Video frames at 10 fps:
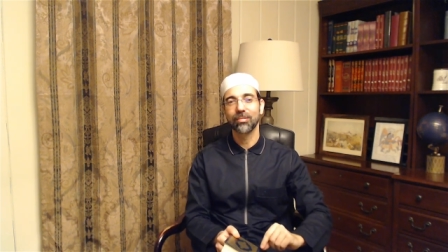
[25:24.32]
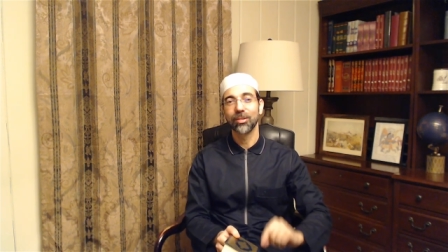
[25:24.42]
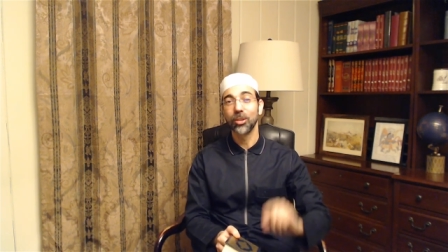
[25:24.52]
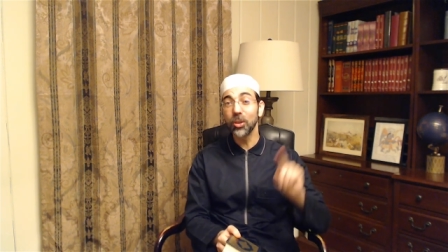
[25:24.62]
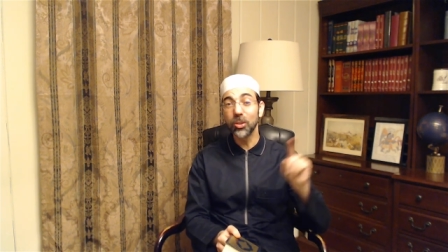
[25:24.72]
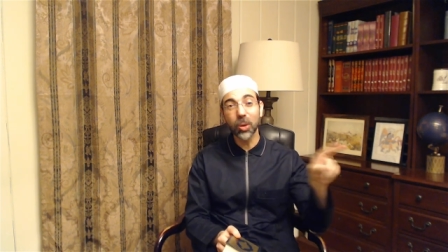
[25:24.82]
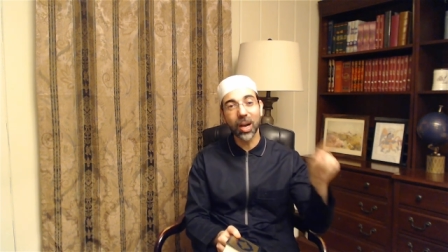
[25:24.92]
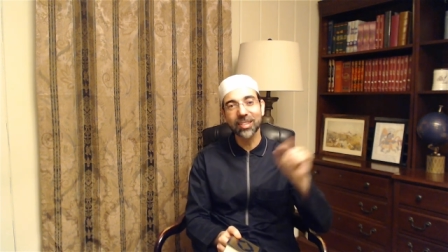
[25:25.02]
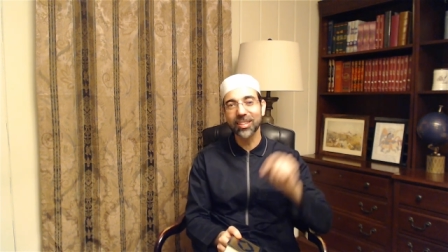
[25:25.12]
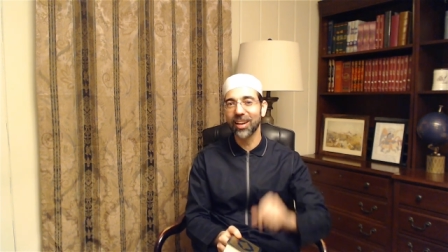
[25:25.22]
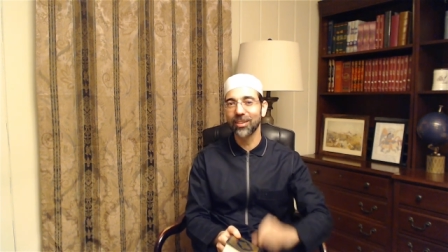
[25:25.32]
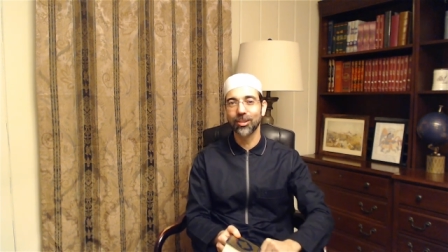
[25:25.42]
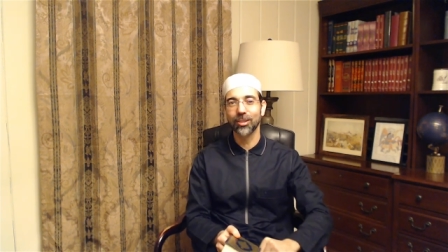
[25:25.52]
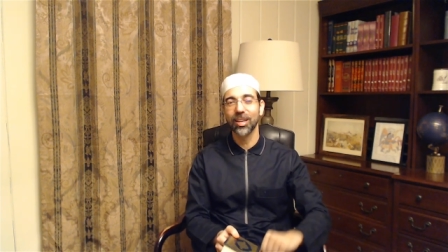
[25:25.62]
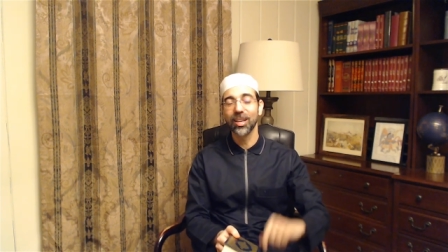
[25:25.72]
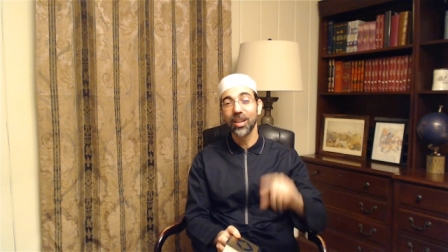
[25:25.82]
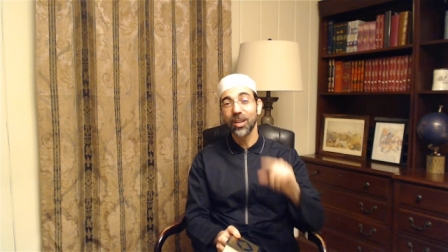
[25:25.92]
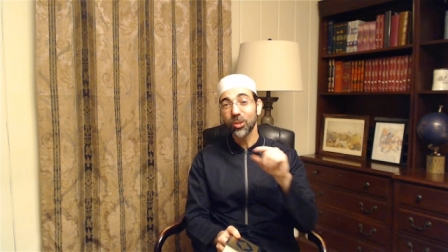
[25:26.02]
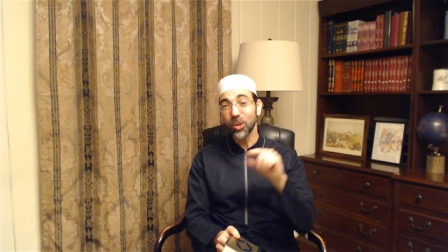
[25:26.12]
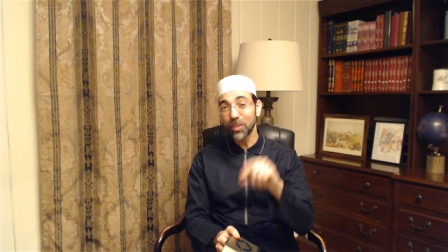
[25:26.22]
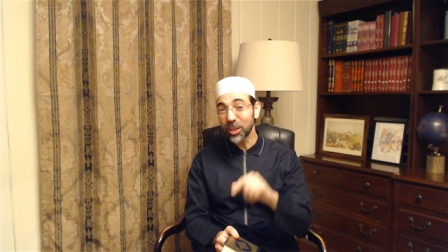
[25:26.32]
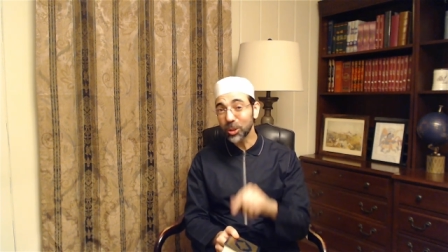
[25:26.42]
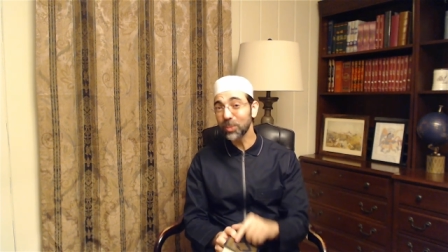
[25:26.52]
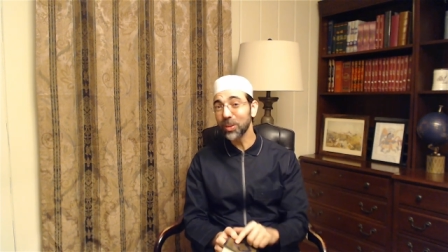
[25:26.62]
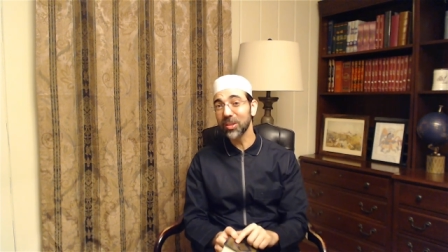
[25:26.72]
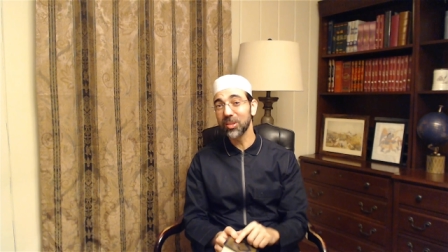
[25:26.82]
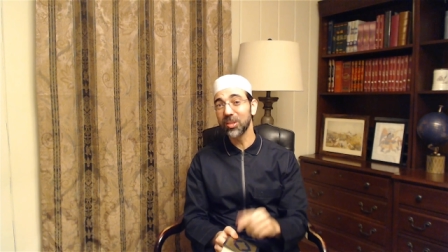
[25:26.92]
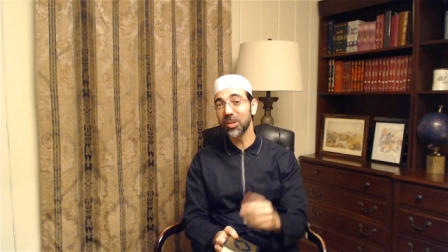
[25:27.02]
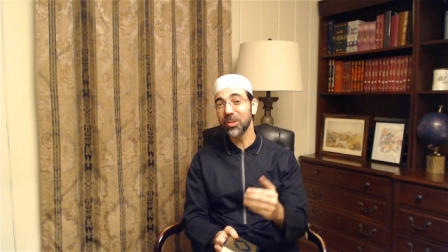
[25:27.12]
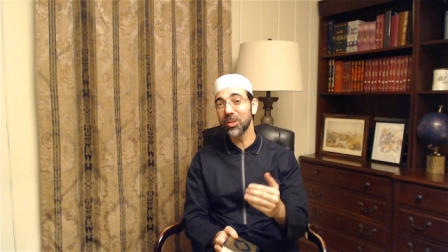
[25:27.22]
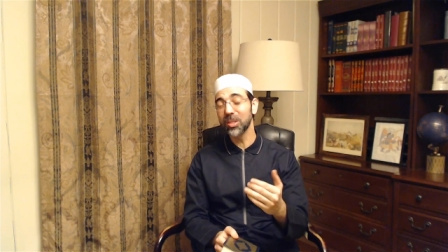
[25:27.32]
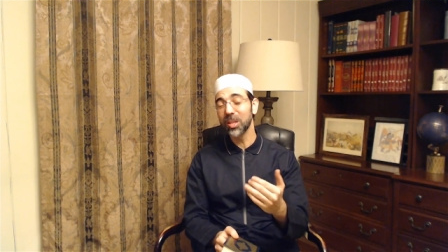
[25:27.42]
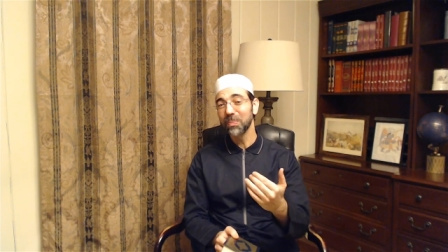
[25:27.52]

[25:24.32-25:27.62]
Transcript: Your dua is answered. So make sure, brothers and sisters,